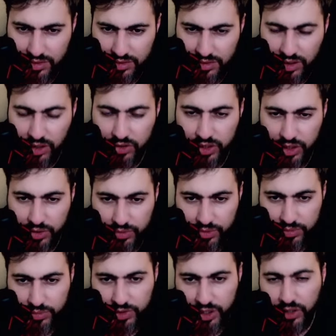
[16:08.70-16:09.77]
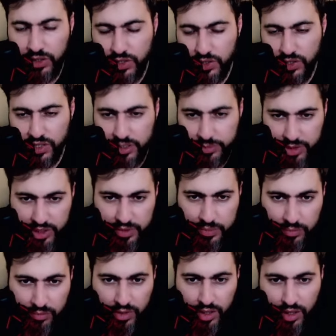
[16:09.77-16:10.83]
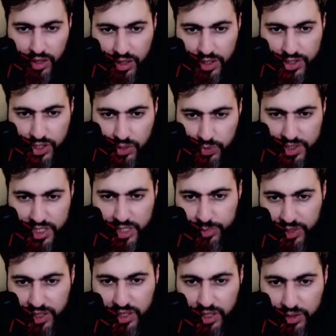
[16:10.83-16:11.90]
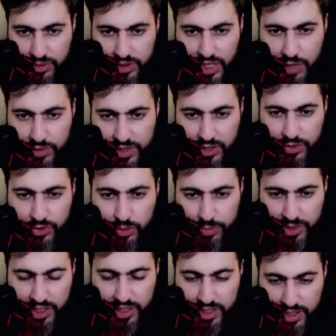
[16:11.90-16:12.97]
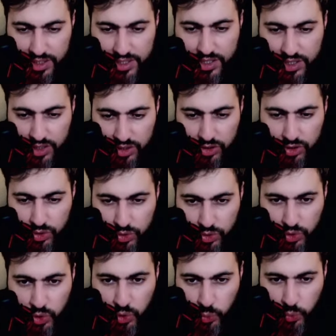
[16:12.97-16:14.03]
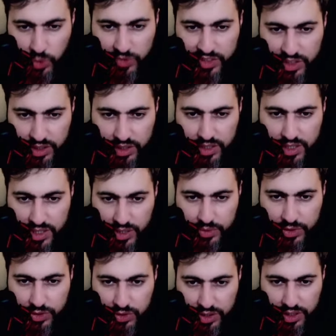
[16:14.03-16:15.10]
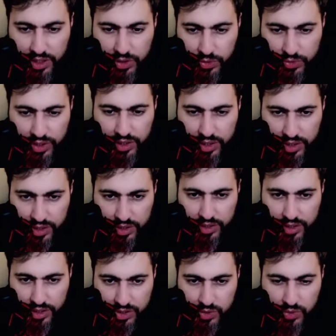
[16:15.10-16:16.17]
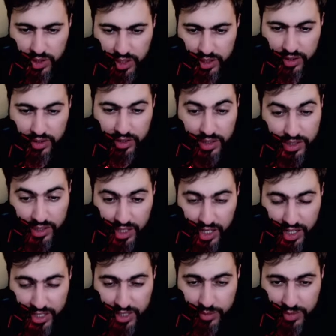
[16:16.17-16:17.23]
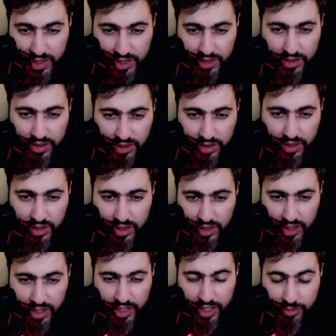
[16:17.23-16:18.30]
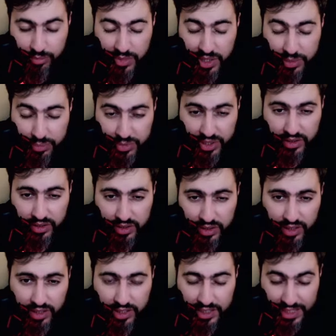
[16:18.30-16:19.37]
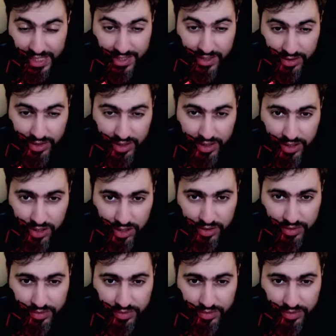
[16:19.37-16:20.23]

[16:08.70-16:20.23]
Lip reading: Oh no, close to CMP. So what's the play now? Now it's going to be a race into whoever is going to KO the next one. I think I am in I'm in Grass Knot range.